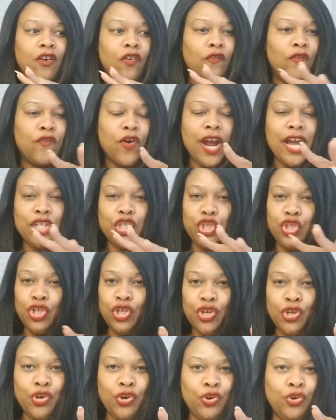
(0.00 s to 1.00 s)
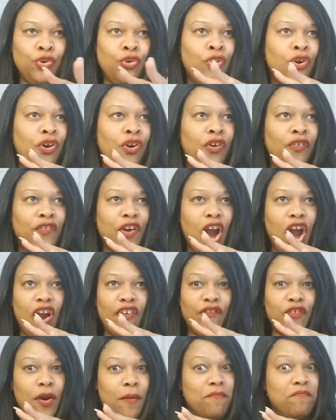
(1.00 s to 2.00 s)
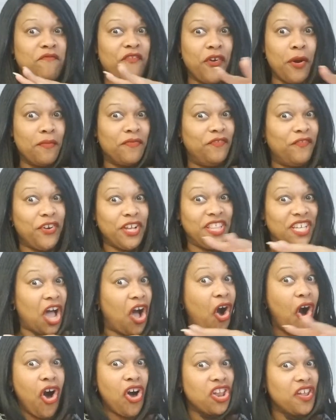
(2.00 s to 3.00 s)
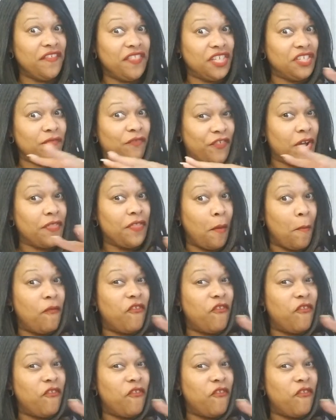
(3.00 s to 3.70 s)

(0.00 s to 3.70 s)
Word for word: fresh, new for for for for the all of the for the